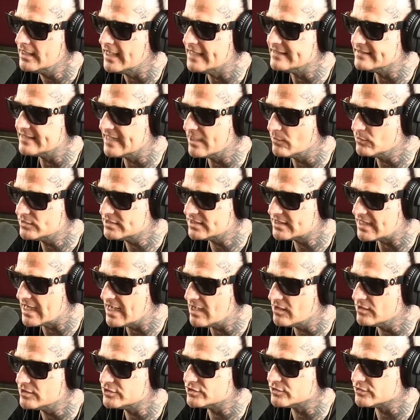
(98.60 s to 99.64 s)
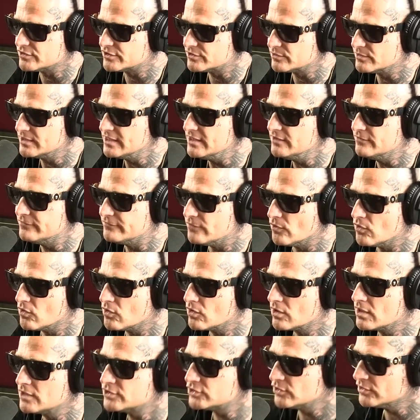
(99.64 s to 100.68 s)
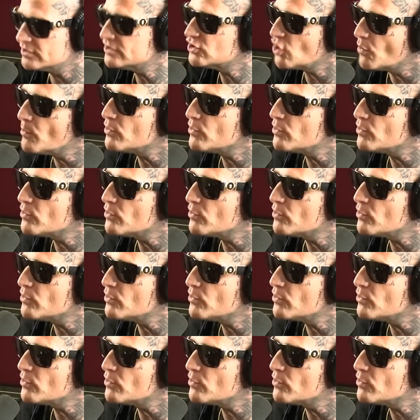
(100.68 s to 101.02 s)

And then I went to college, so 3, 4. So this is